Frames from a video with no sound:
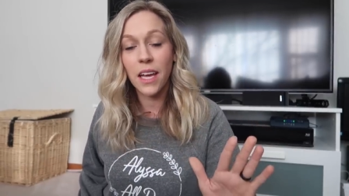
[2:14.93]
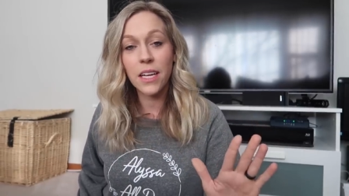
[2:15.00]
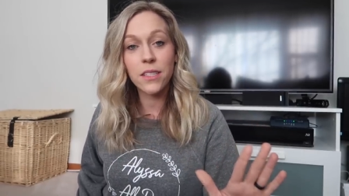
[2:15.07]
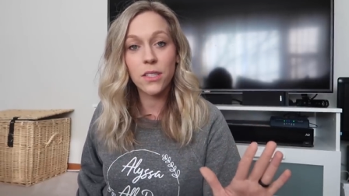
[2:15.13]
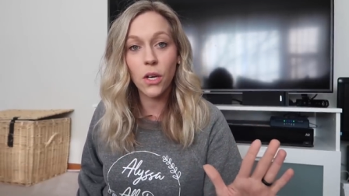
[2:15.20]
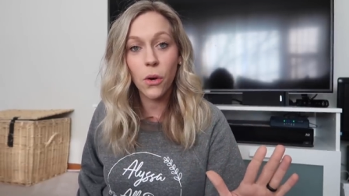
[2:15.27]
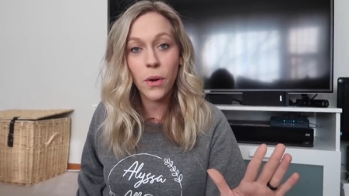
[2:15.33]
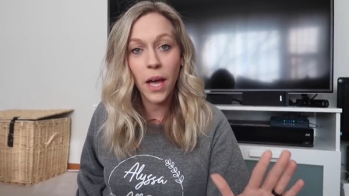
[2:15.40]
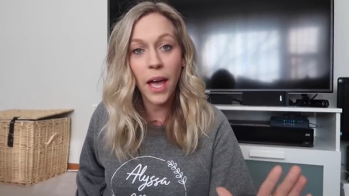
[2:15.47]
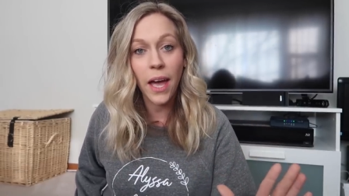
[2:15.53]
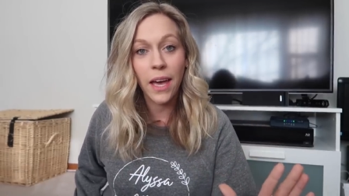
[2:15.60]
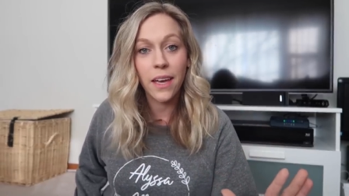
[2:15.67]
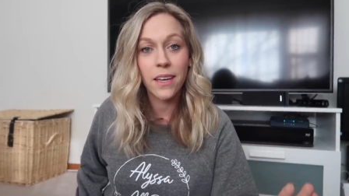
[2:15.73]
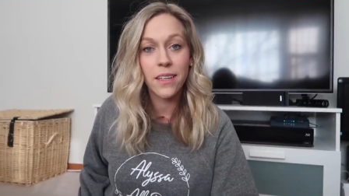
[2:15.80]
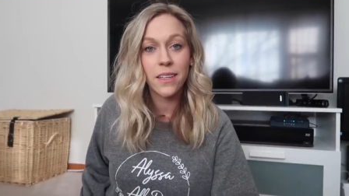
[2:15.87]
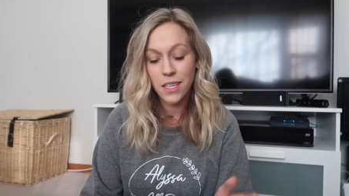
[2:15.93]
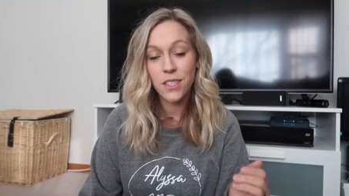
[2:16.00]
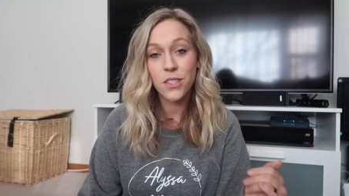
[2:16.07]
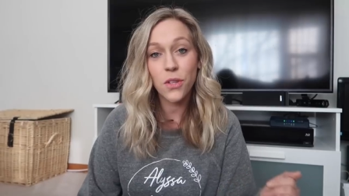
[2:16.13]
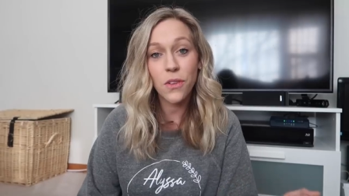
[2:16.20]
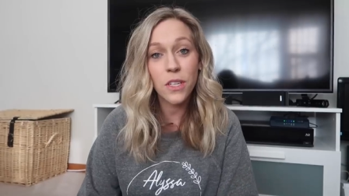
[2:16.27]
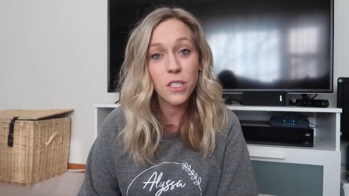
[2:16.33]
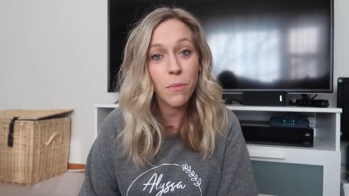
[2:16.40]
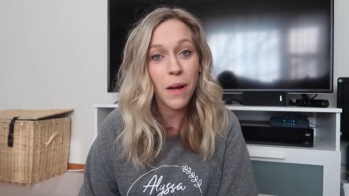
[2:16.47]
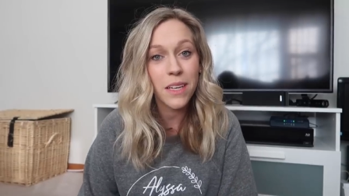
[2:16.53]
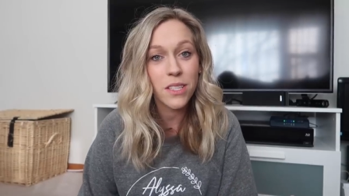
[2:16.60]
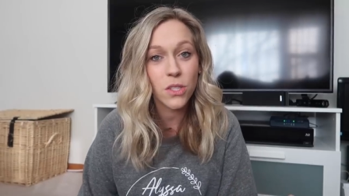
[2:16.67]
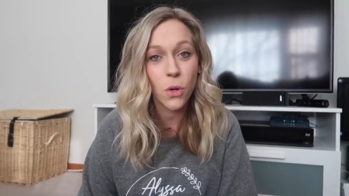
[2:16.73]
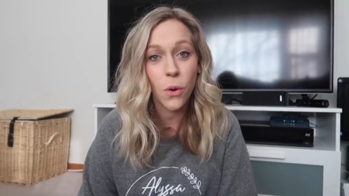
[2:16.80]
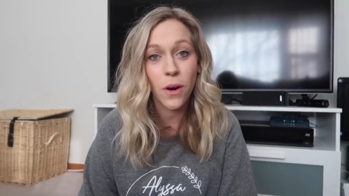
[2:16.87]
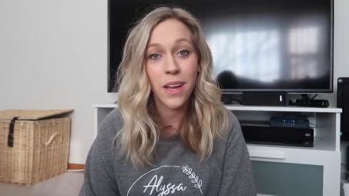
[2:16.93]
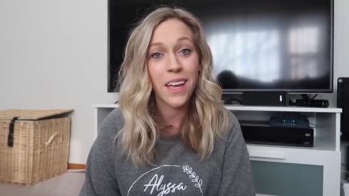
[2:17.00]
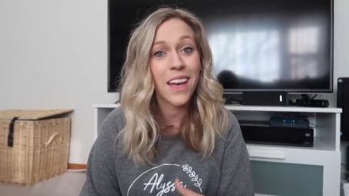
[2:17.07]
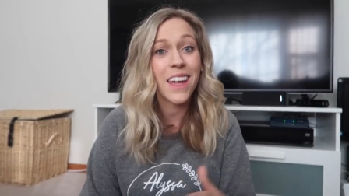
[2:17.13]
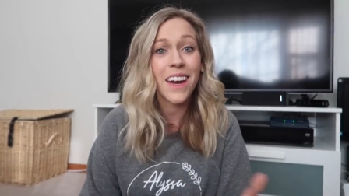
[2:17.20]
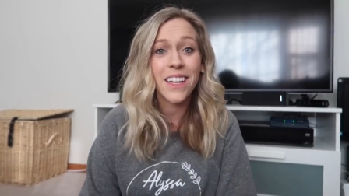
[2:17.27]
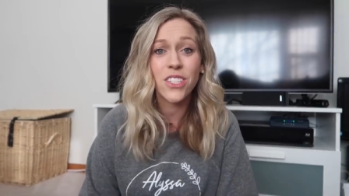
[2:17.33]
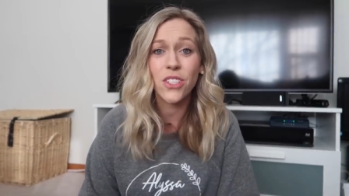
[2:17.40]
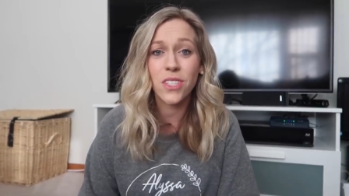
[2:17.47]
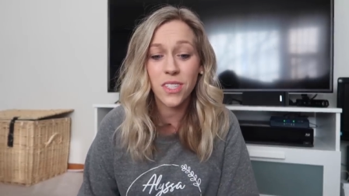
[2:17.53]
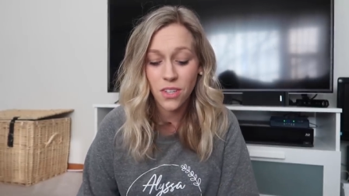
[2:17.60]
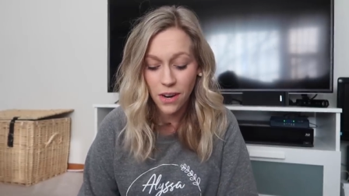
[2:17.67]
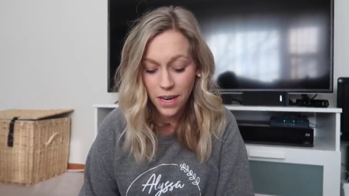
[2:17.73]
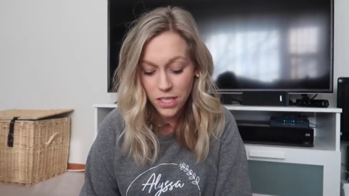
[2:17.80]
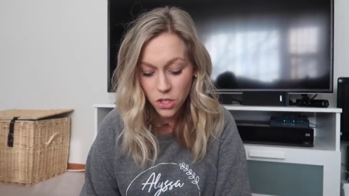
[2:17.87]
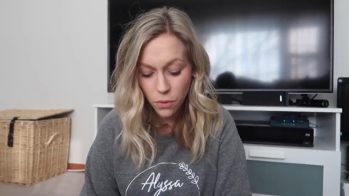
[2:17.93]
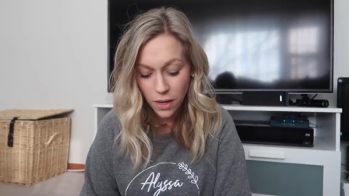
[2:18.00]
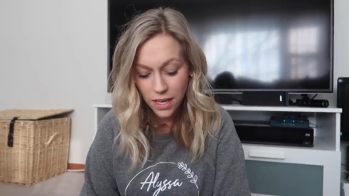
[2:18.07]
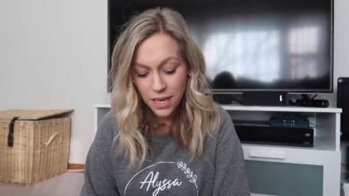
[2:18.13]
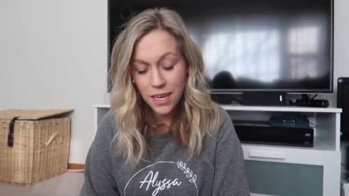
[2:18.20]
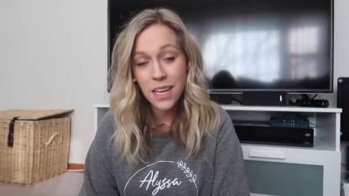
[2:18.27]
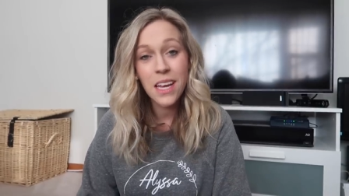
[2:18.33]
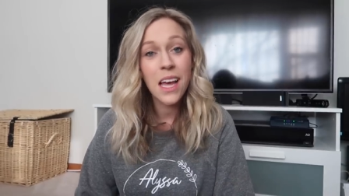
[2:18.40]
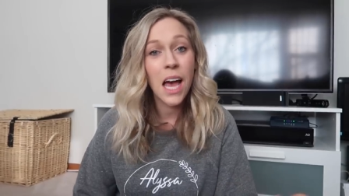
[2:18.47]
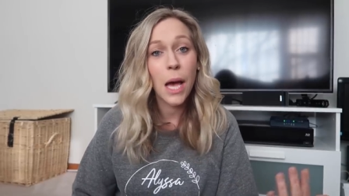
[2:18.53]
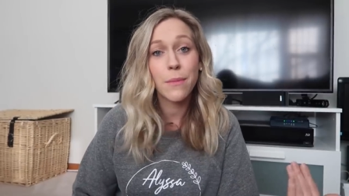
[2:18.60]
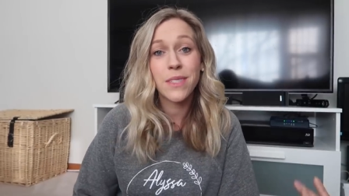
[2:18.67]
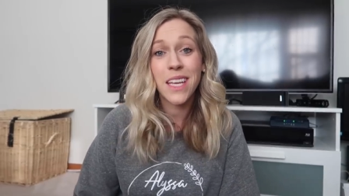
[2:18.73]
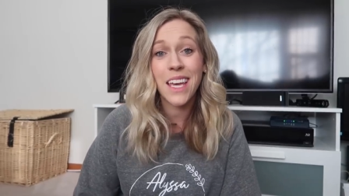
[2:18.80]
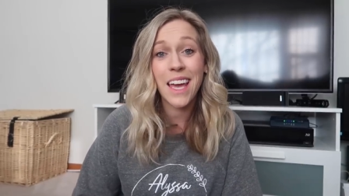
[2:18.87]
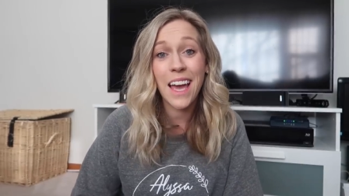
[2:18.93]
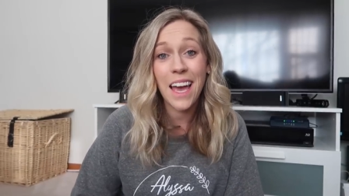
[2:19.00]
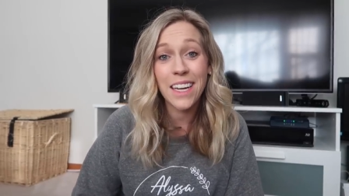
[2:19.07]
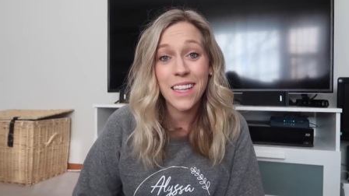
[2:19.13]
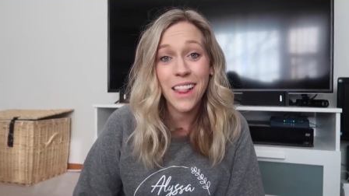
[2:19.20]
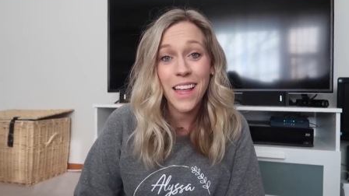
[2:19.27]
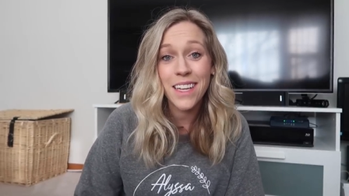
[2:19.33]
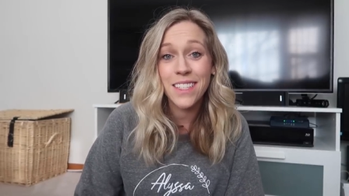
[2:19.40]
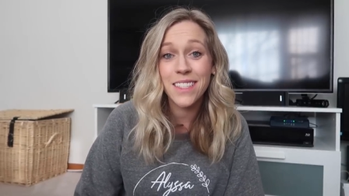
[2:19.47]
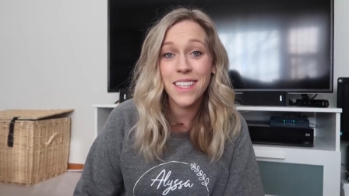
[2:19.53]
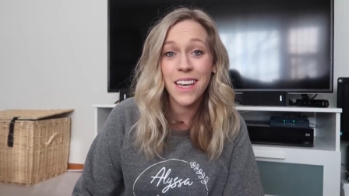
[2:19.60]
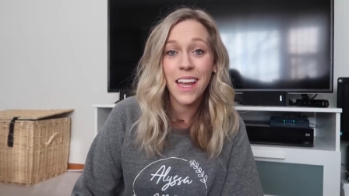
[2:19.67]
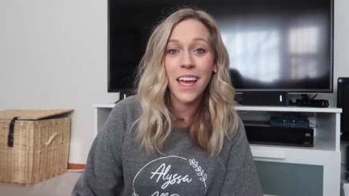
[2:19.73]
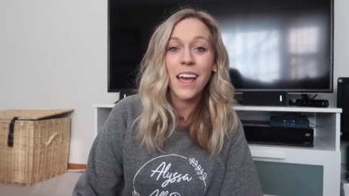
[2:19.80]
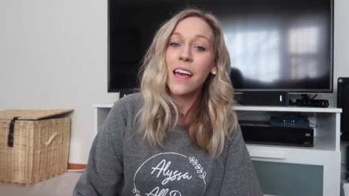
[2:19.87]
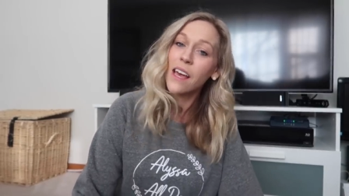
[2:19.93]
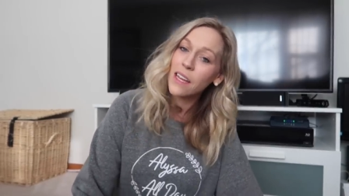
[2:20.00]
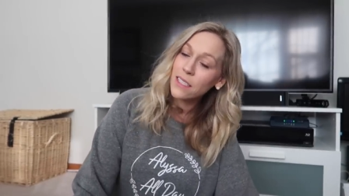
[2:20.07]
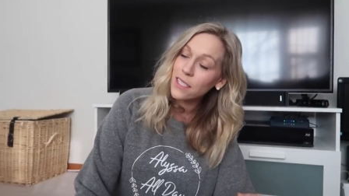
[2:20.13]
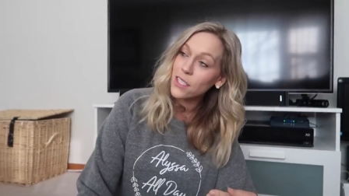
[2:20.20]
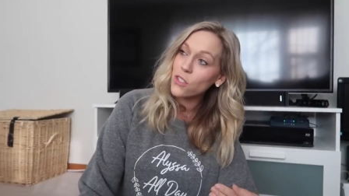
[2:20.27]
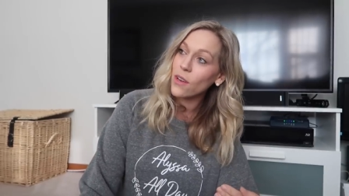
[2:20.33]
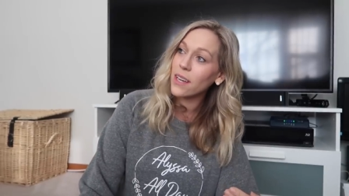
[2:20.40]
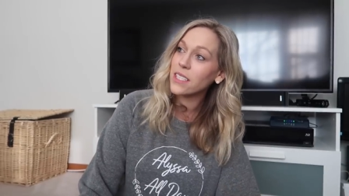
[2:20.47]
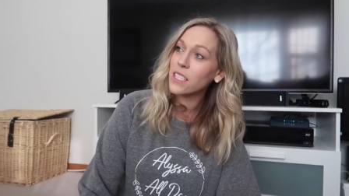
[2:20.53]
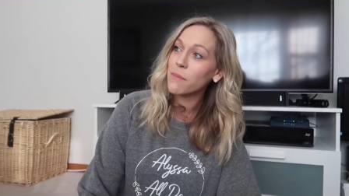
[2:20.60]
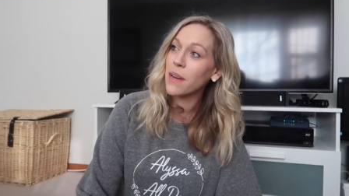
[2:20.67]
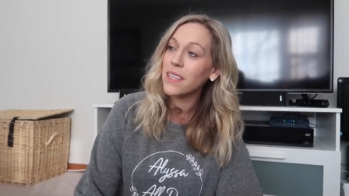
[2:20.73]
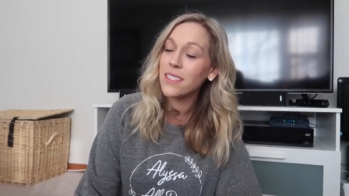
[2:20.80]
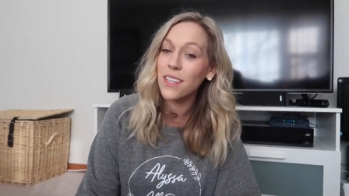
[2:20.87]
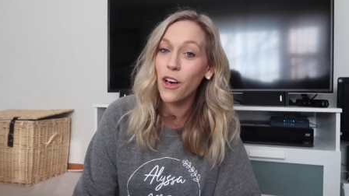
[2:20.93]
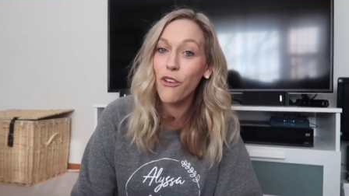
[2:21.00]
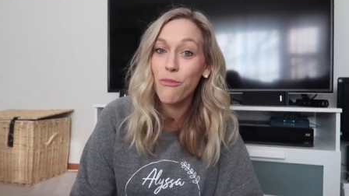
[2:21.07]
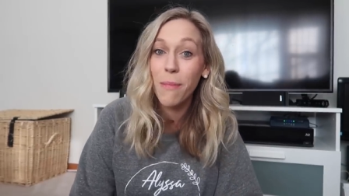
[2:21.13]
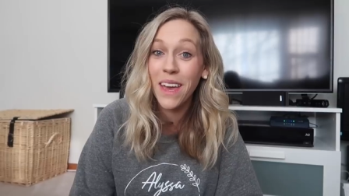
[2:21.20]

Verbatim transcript: it's okay. So there's my story, and I just graduated. I'm taking NCLEX today, distracting myself